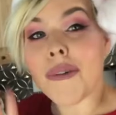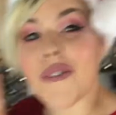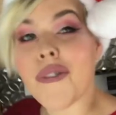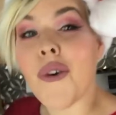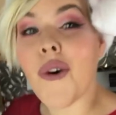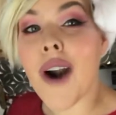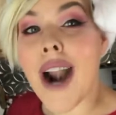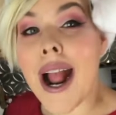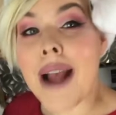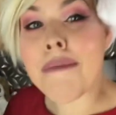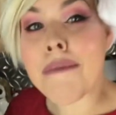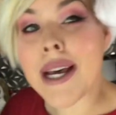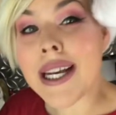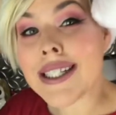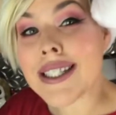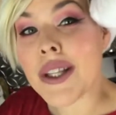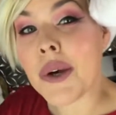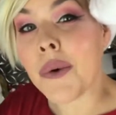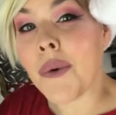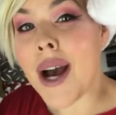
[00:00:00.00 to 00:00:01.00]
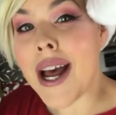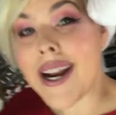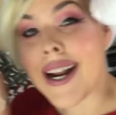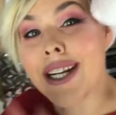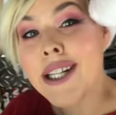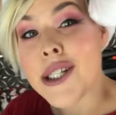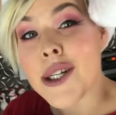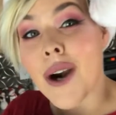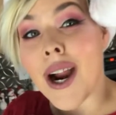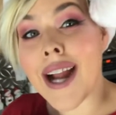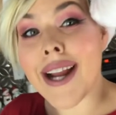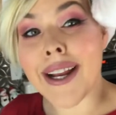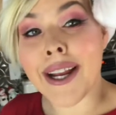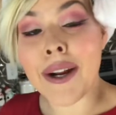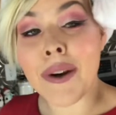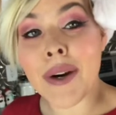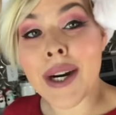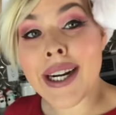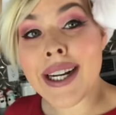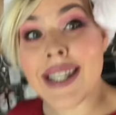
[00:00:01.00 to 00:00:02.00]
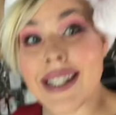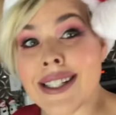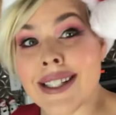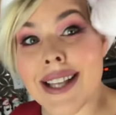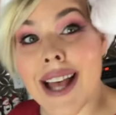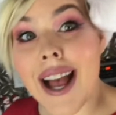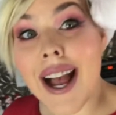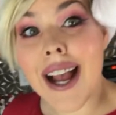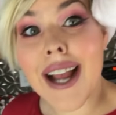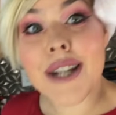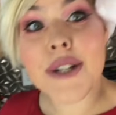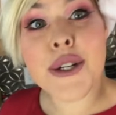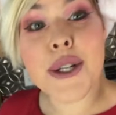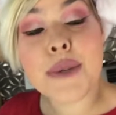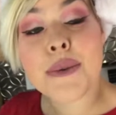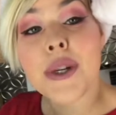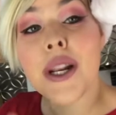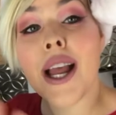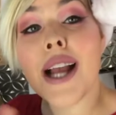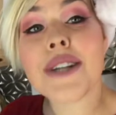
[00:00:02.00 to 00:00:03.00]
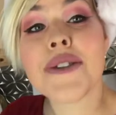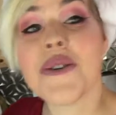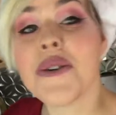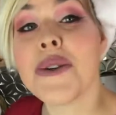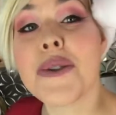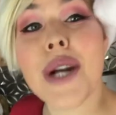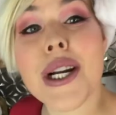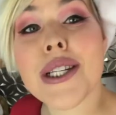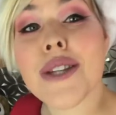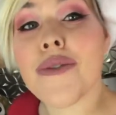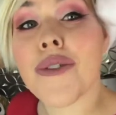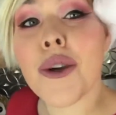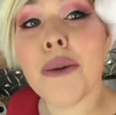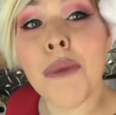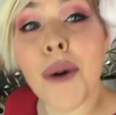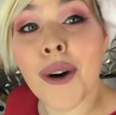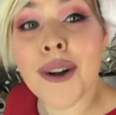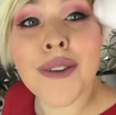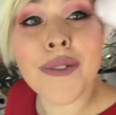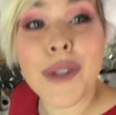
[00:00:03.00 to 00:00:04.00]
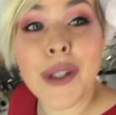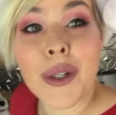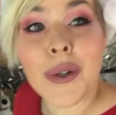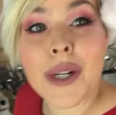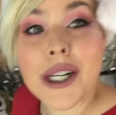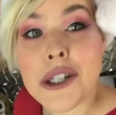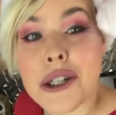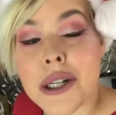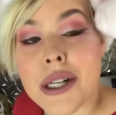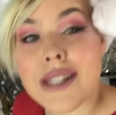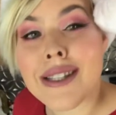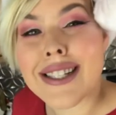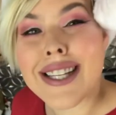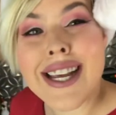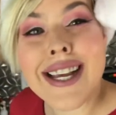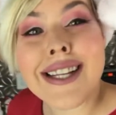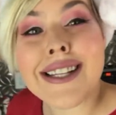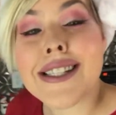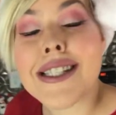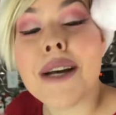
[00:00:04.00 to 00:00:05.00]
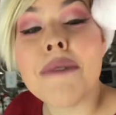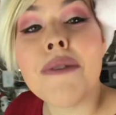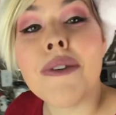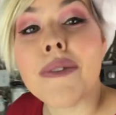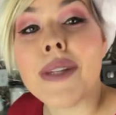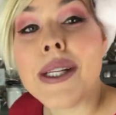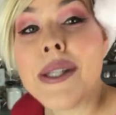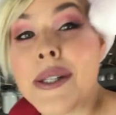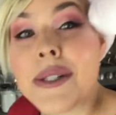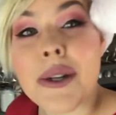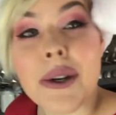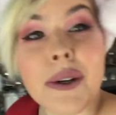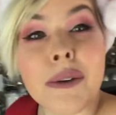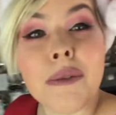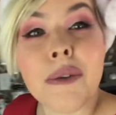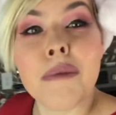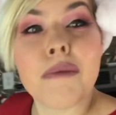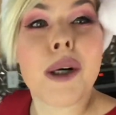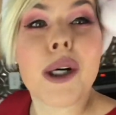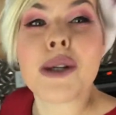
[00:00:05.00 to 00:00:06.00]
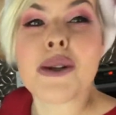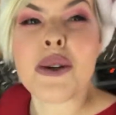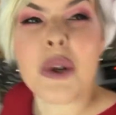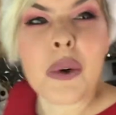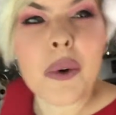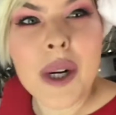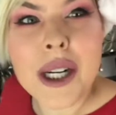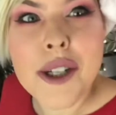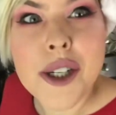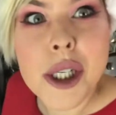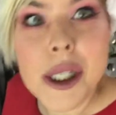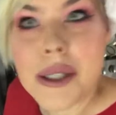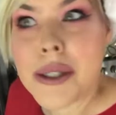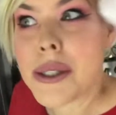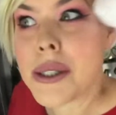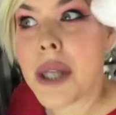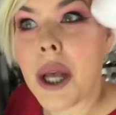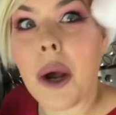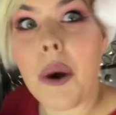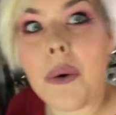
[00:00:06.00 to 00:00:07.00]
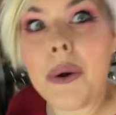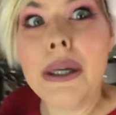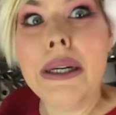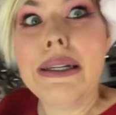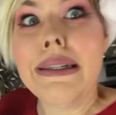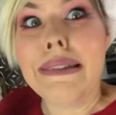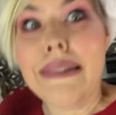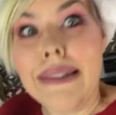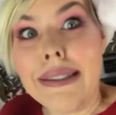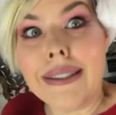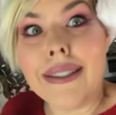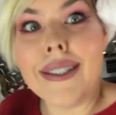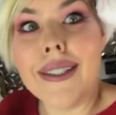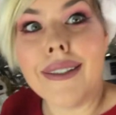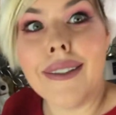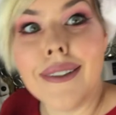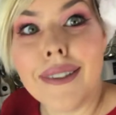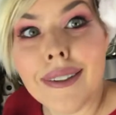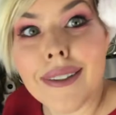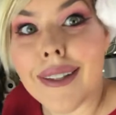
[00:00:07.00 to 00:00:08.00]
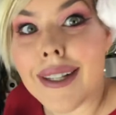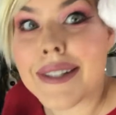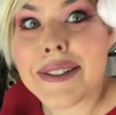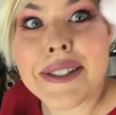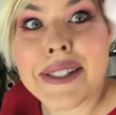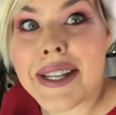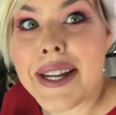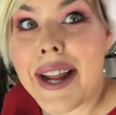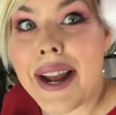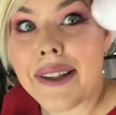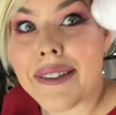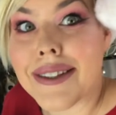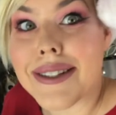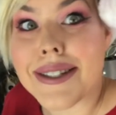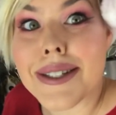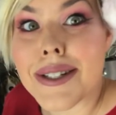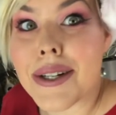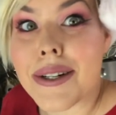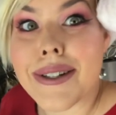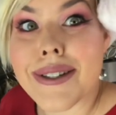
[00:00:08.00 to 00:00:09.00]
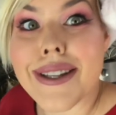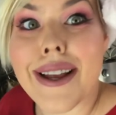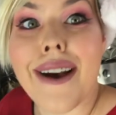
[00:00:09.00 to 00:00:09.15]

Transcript: Before I mix the wet and dry ingredients, I just would like to address a few more of your questions, and some of these are personal questions, so... Eh. Let's see how this turns